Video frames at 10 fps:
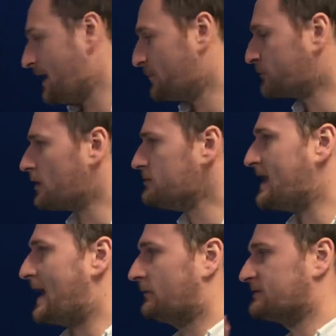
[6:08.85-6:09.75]

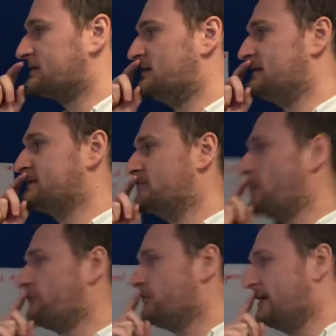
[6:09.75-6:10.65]
Pronouns is the
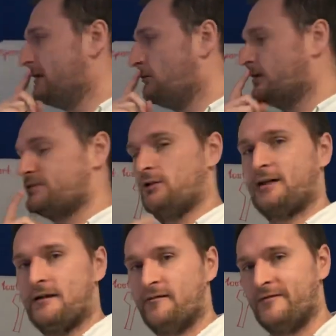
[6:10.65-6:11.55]
one really I want us to
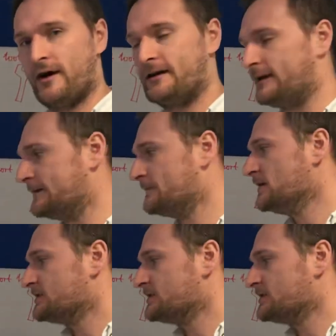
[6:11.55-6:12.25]
look at finally.